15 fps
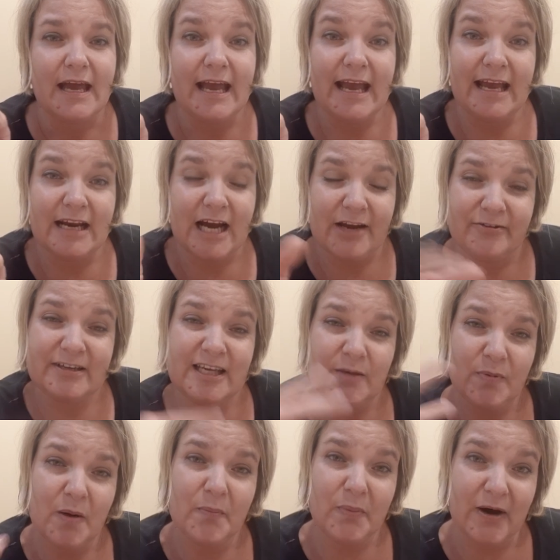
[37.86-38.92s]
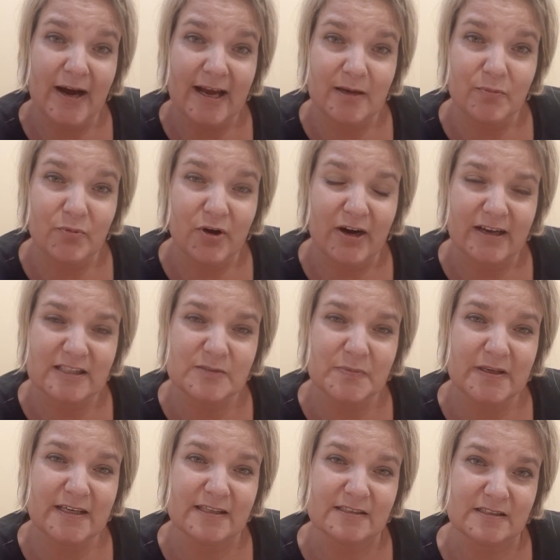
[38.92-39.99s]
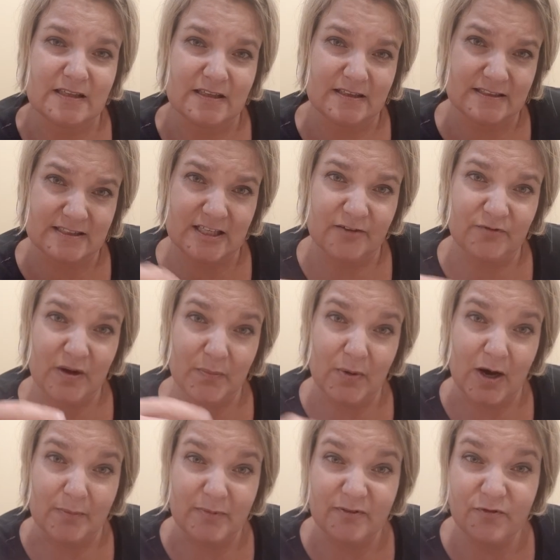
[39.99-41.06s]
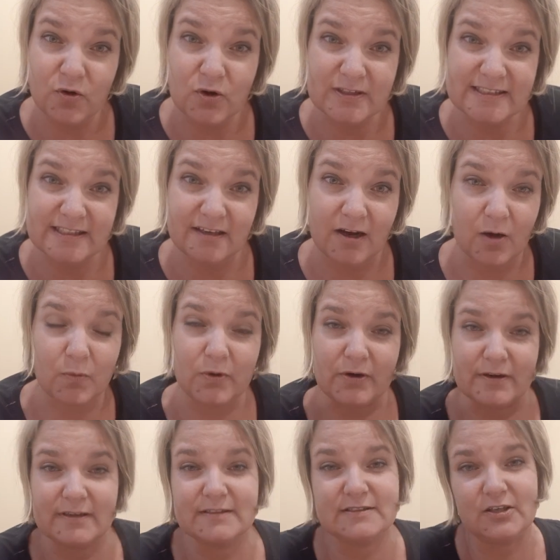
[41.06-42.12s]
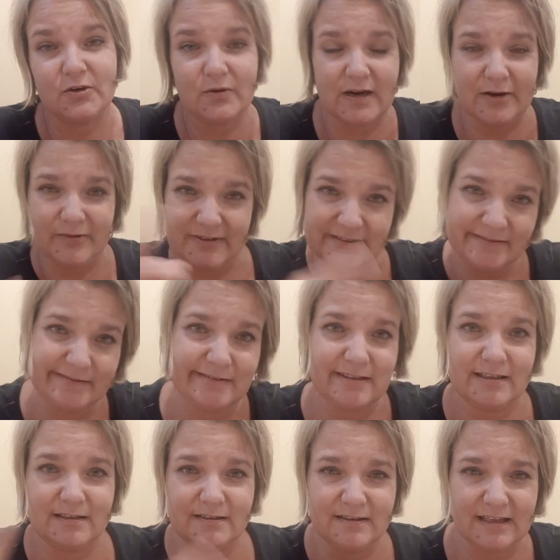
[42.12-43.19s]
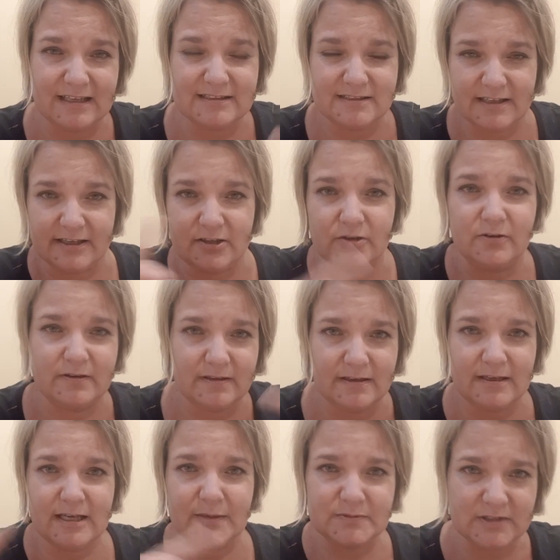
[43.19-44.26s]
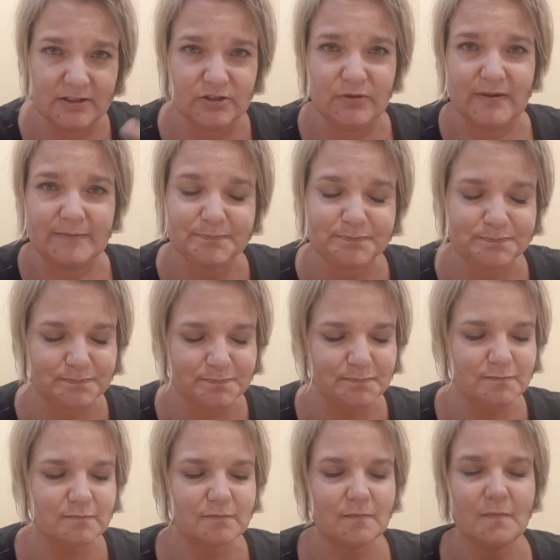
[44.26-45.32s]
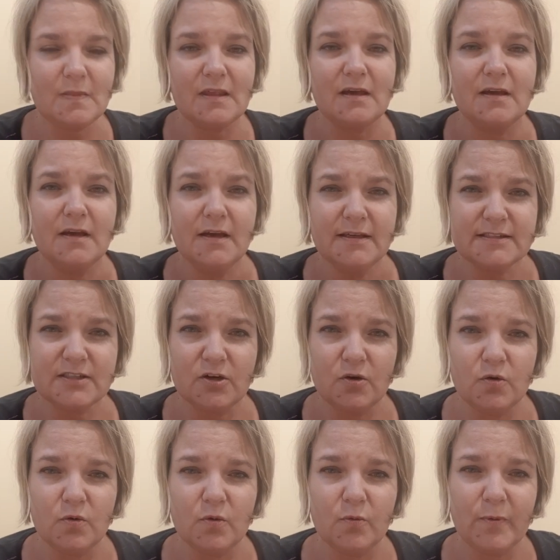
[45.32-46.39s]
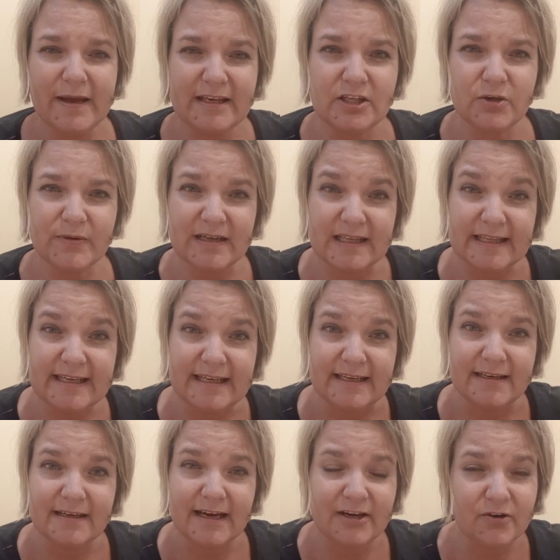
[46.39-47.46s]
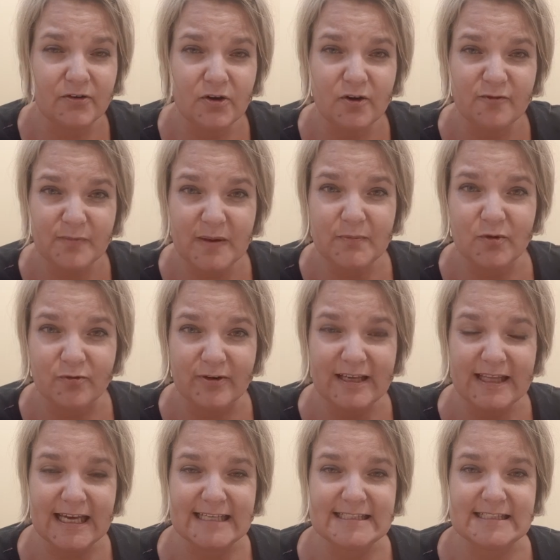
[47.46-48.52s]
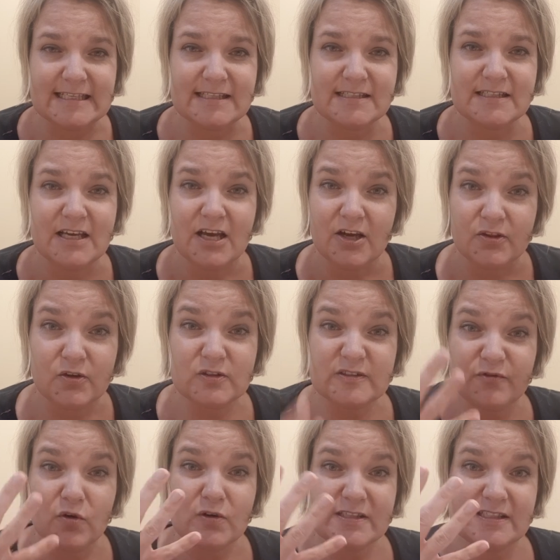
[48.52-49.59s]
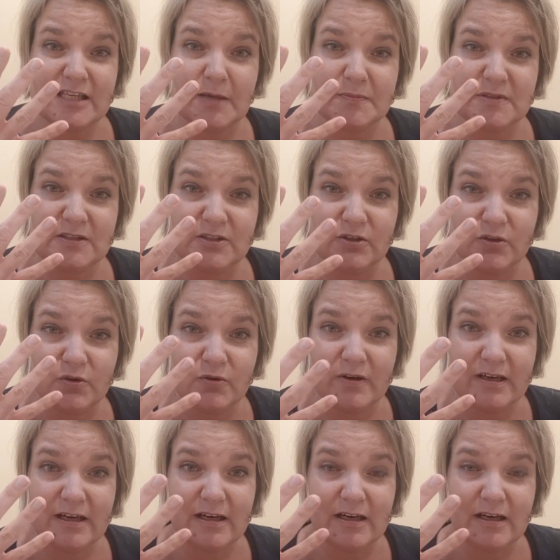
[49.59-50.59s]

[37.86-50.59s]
And I would keep on buying products because the stuff I bought before did not work. So that cycle kept on doing. So when you clean, I don't know if people realize this, there's 4 steps to